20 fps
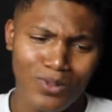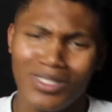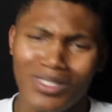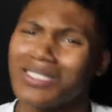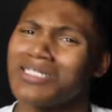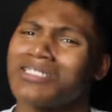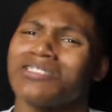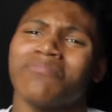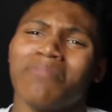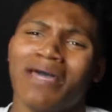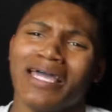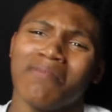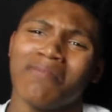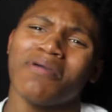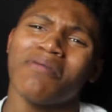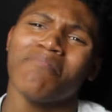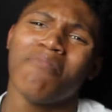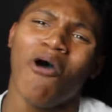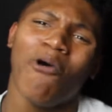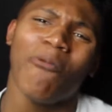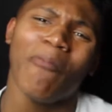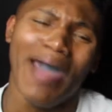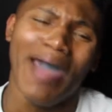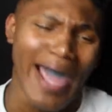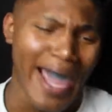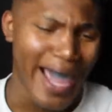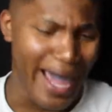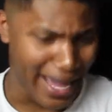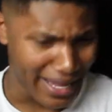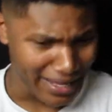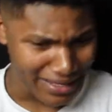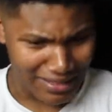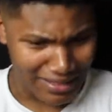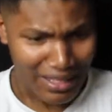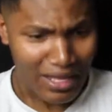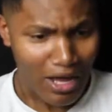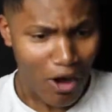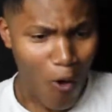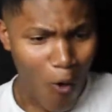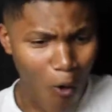This is making me more mad.
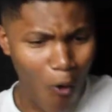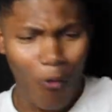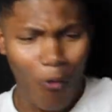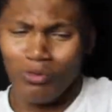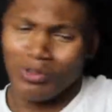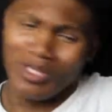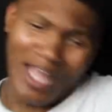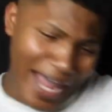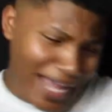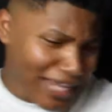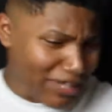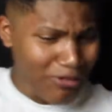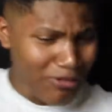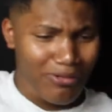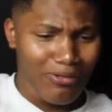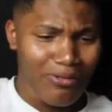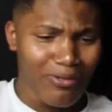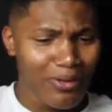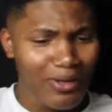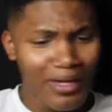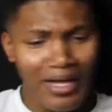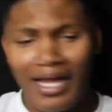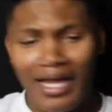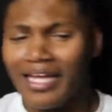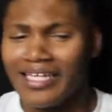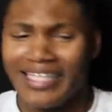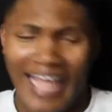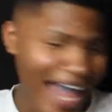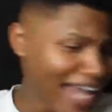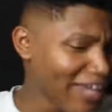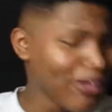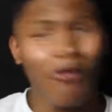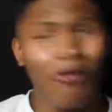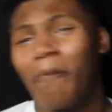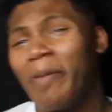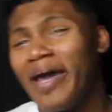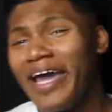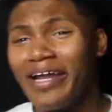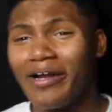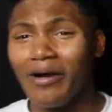Oh, thank you. Thank
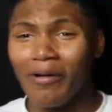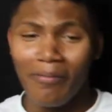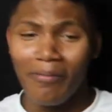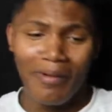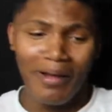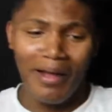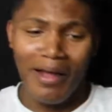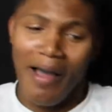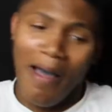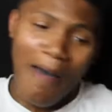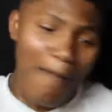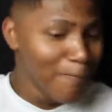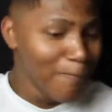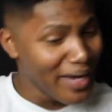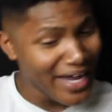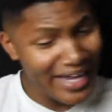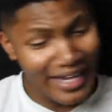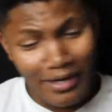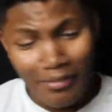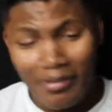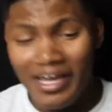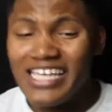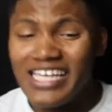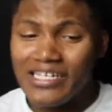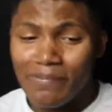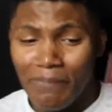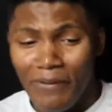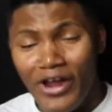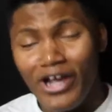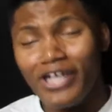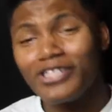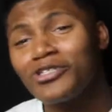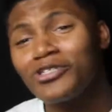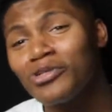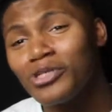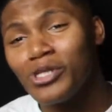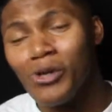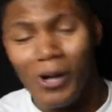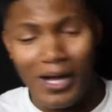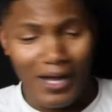you. Beat him. Beat him. He speared
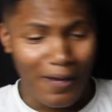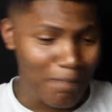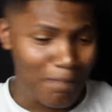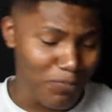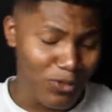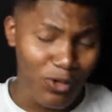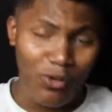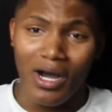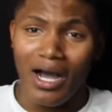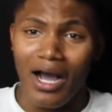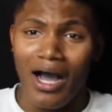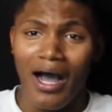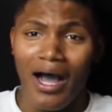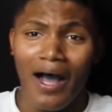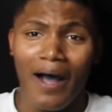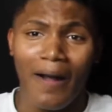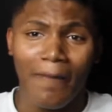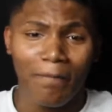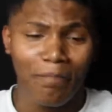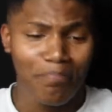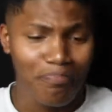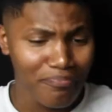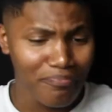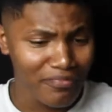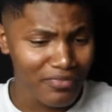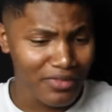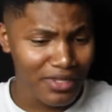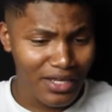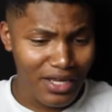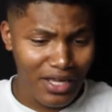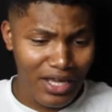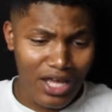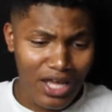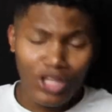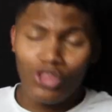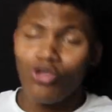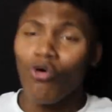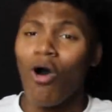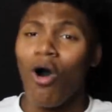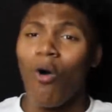you through a
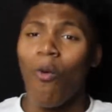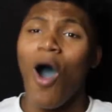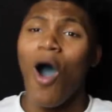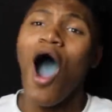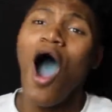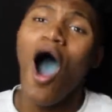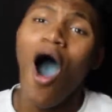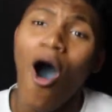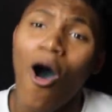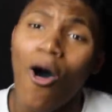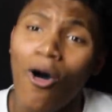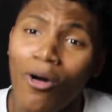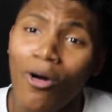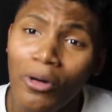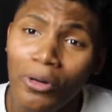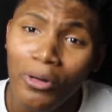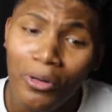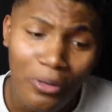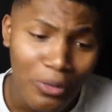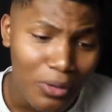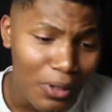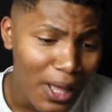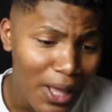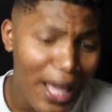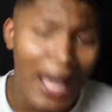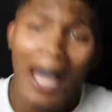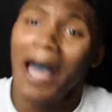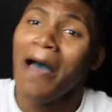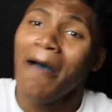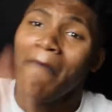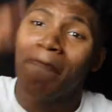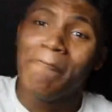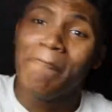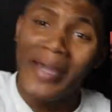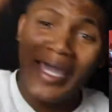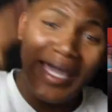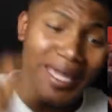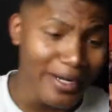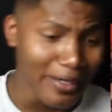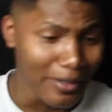wall.
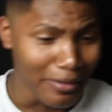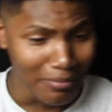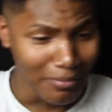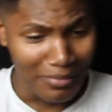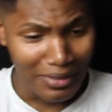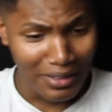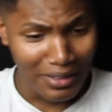Beat him.